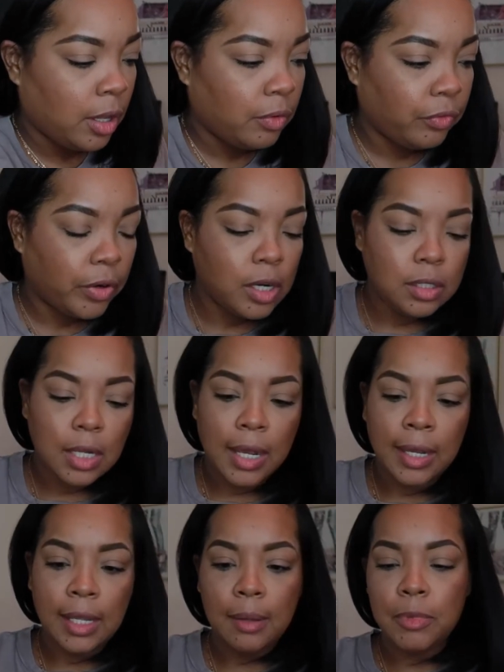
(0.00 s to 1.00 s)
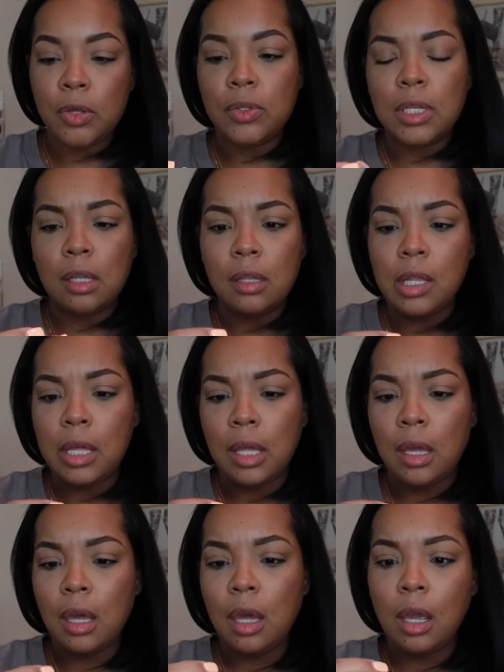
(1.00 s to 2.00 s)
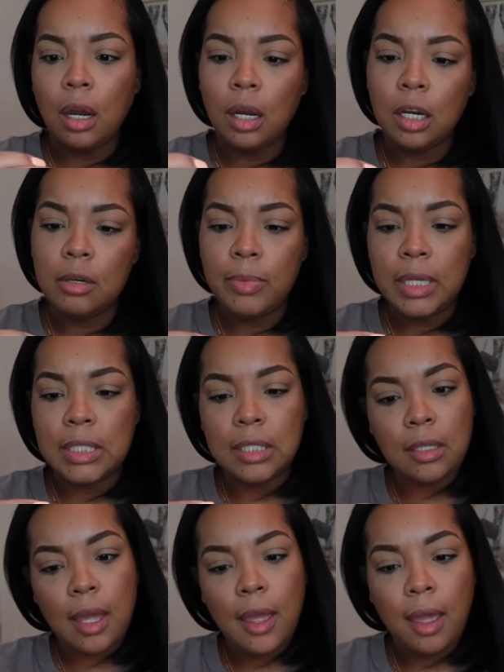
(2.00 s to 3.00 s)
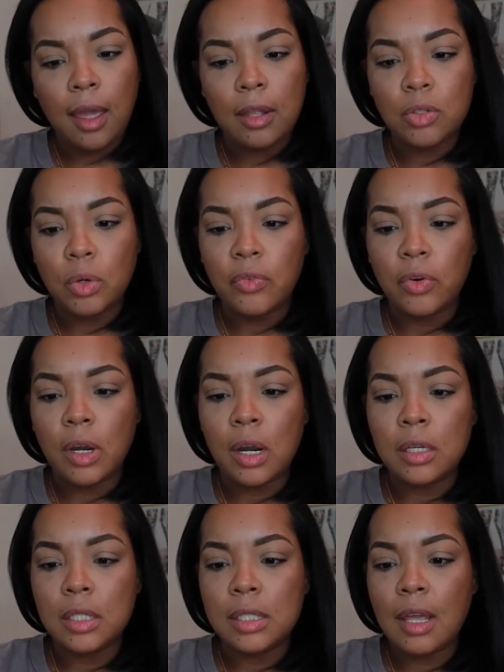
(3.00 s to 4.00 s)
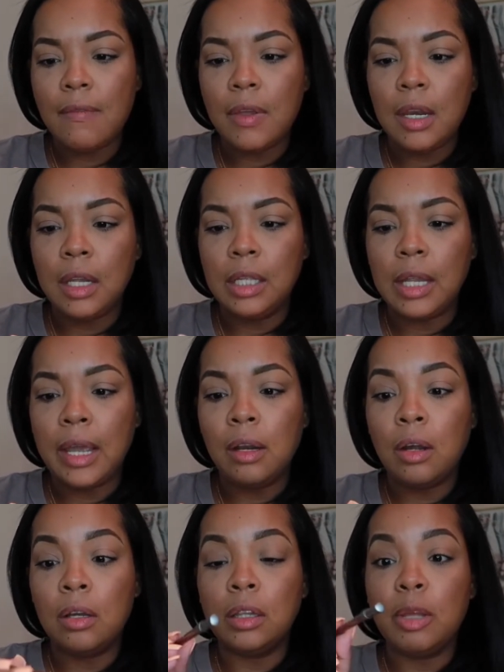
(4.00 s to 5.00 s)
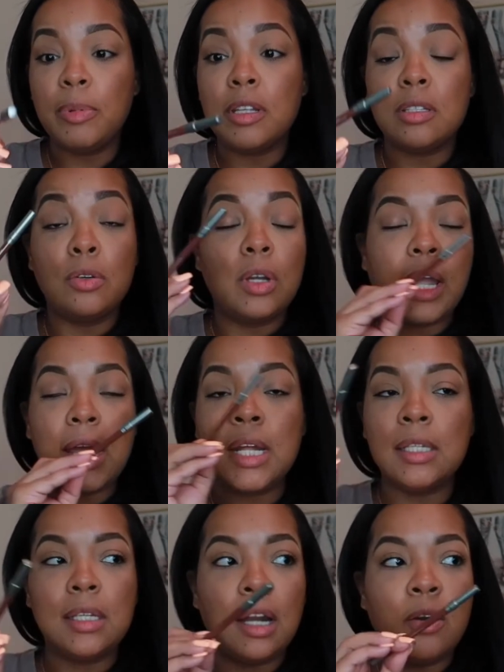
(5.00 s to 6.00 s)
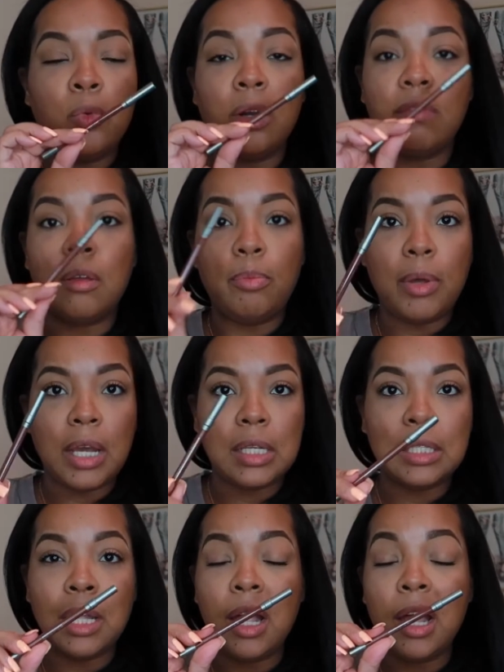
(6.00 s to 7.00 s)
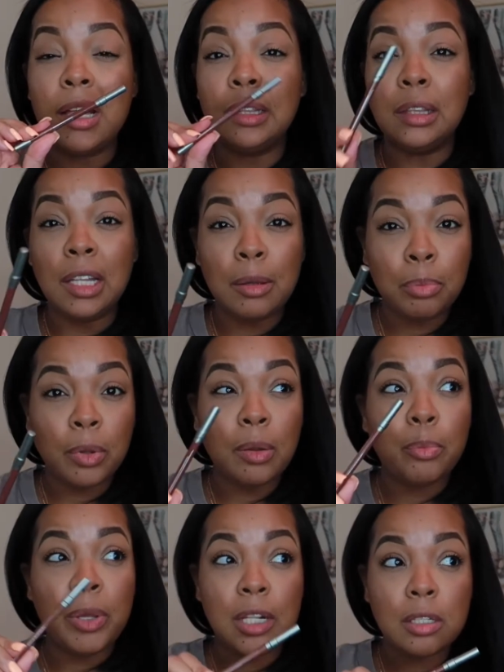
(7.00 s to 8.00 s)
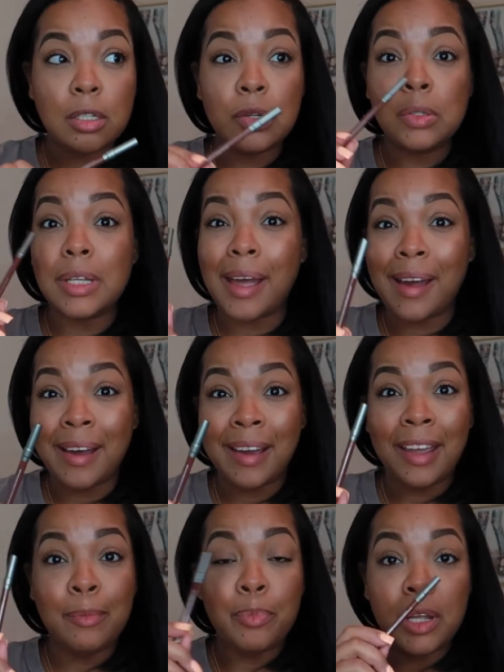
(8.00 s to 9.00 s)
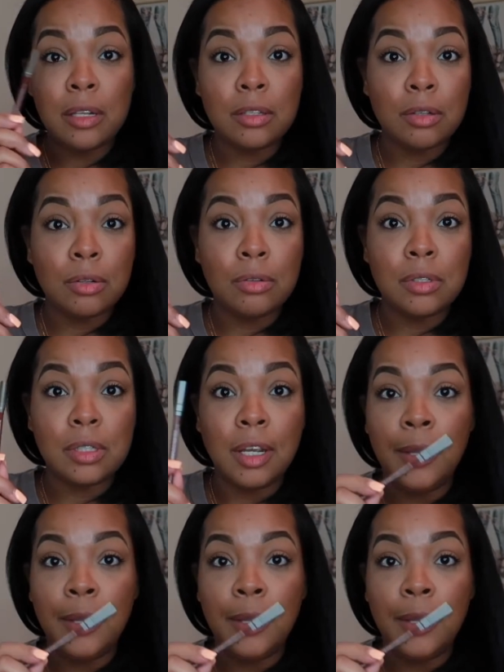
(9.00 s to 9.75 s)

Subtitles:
First, I am using the Urban Decay 24/7 Glide On Lip Pencil. Hands down, one of the best lip pencils, eye pencils.